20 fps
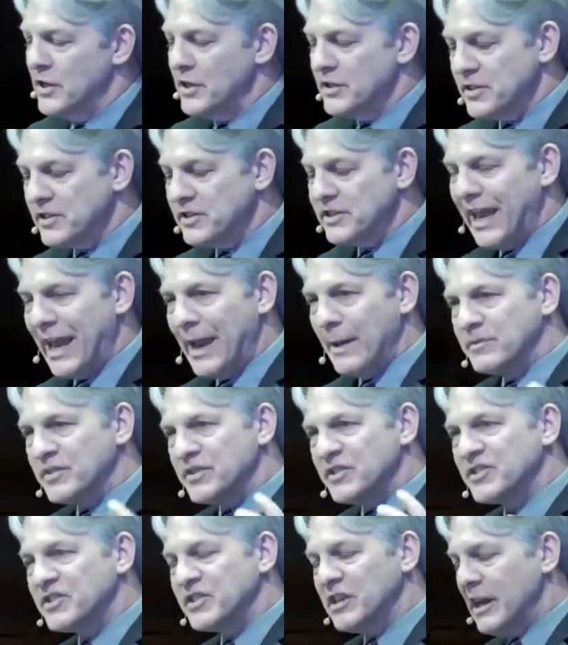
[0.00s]
Jesus came
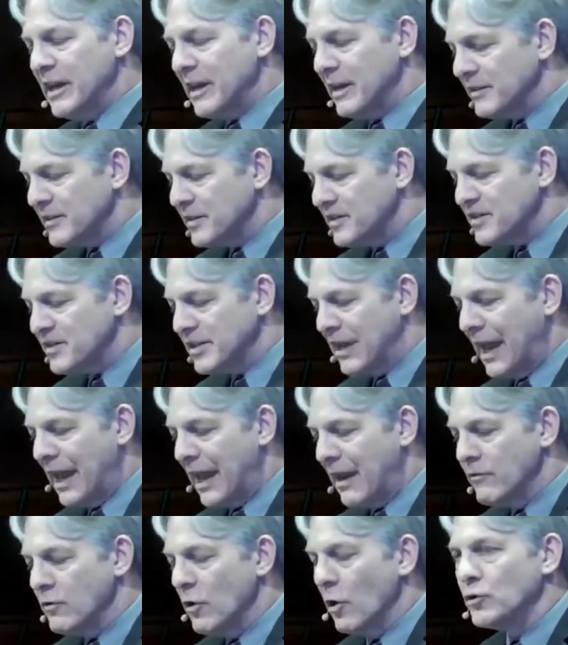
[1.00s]
to seek and to
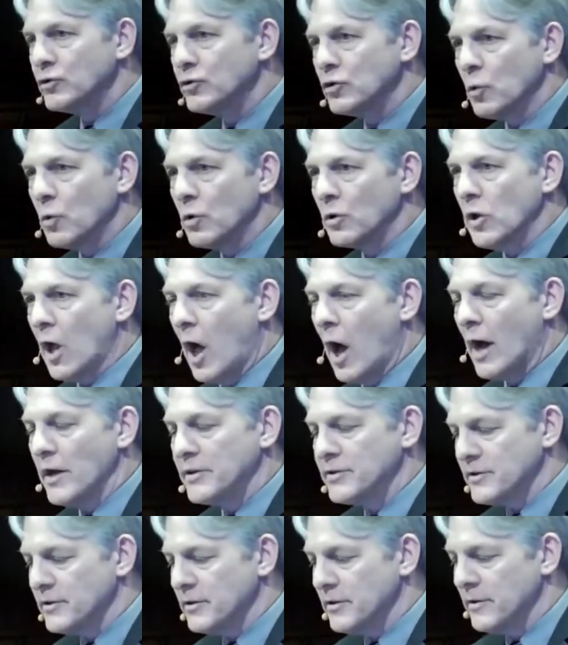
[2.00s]
save those who were
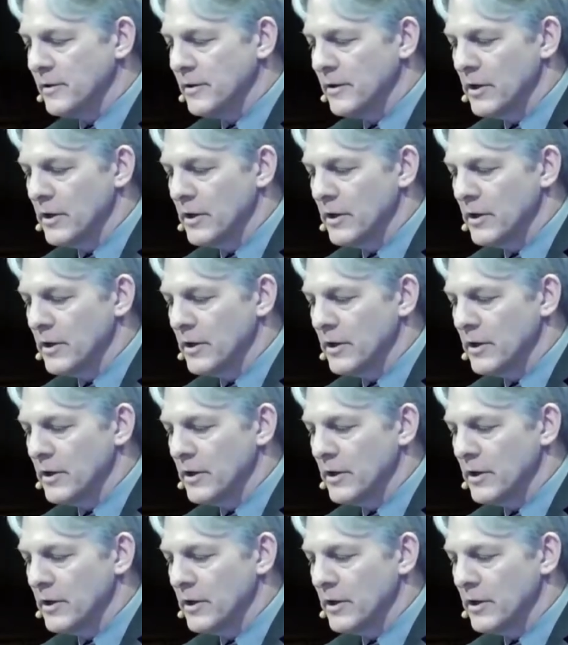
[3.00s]
lost.